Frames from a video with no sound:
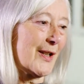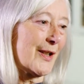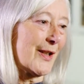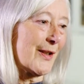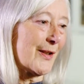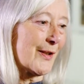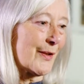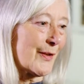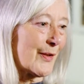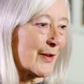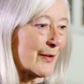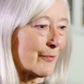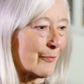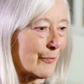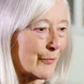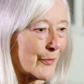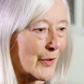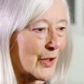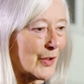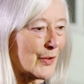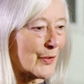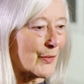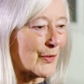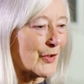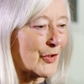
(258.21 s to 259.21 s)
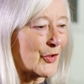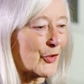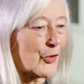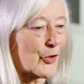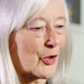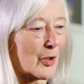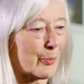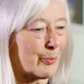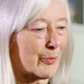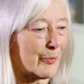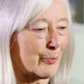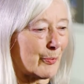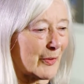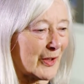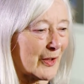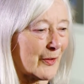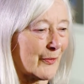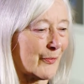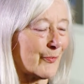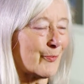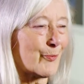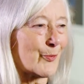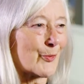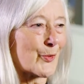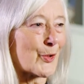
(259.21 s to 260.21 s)
the roads chop a bit
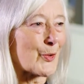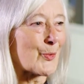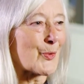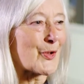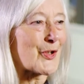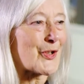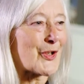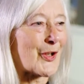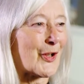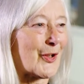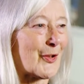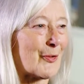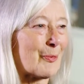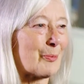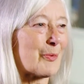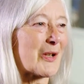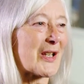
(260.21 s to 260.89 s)
of roots off,